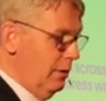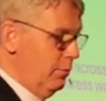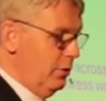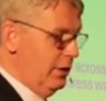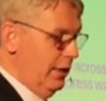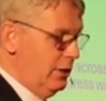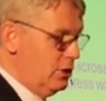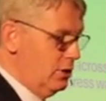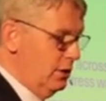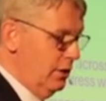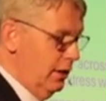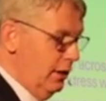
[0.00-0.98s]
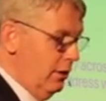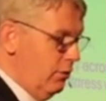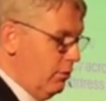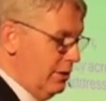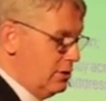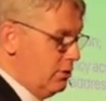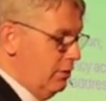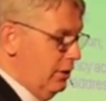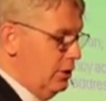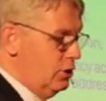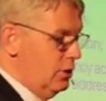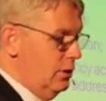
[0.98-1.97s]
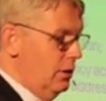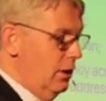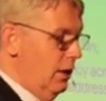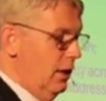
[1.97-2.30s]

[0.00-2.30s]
protection and restoration